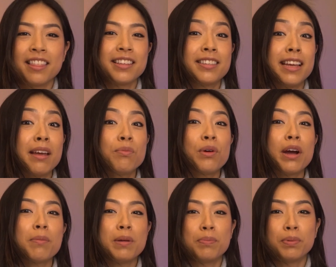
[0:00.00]
And the same
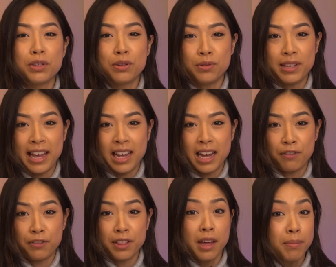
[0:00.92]
way people use A
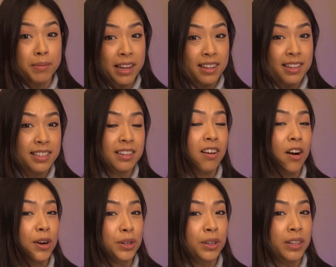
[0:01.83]
I for thumbnails and
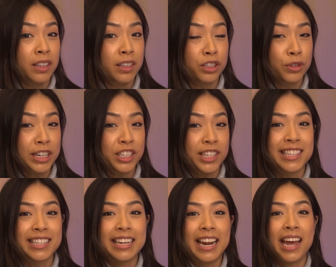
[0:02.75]
article
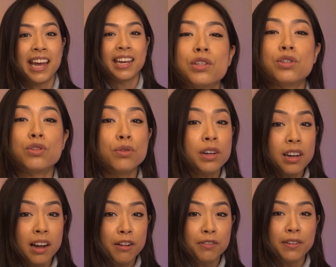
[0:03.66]
illustrations today, soon
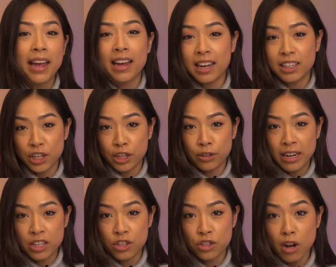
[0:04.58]
enough, A
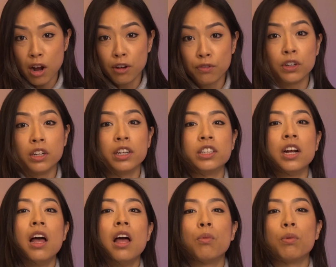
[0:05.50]
I-generated stock footage
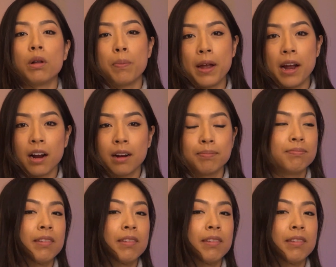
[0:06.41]
will appear